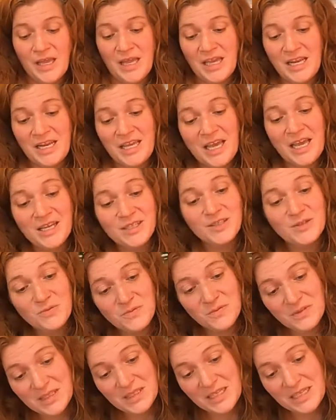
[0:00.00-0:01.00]
and it has a
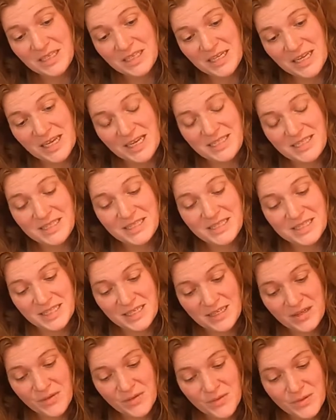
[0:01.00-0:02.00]
really nice
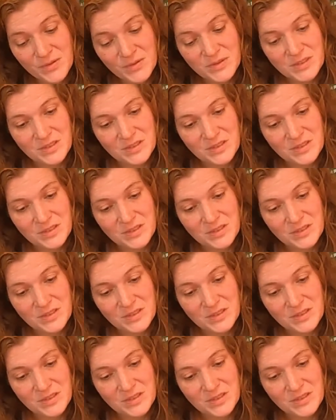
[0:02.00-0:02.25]
thick root